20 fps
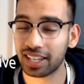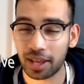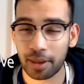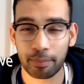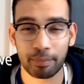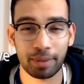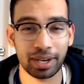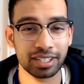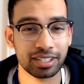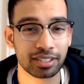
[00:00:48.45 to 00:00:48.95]

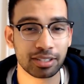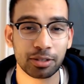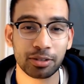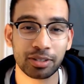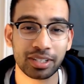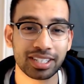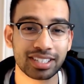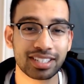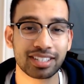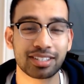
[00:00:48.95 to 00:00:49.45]
My to-do
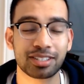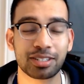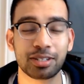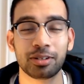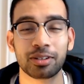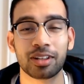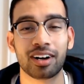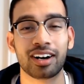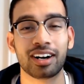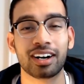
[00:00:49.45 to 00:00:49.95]
list is too
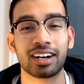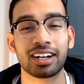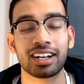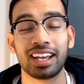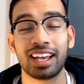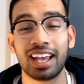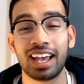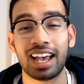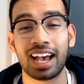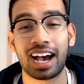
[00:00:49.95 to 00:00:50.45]
long.
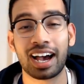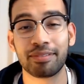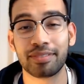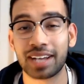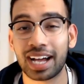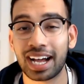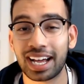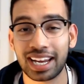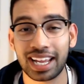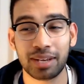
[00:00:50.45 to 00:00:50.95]
I'm
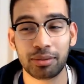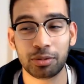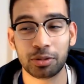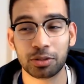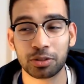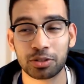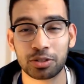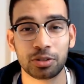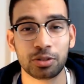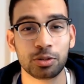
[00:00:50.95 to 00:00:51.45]
not able
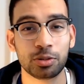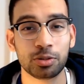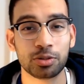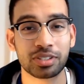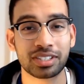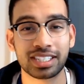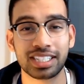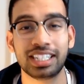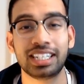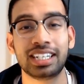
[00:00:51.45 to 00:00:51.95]
to
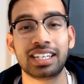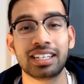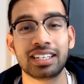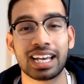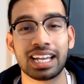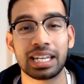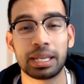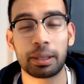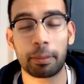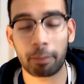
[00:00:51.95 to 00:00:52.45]
see
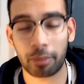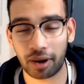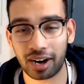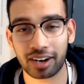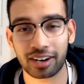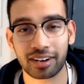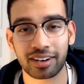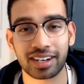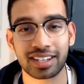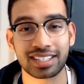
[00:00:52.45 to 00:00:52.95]
any
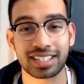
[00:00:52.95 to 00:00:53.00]
progress.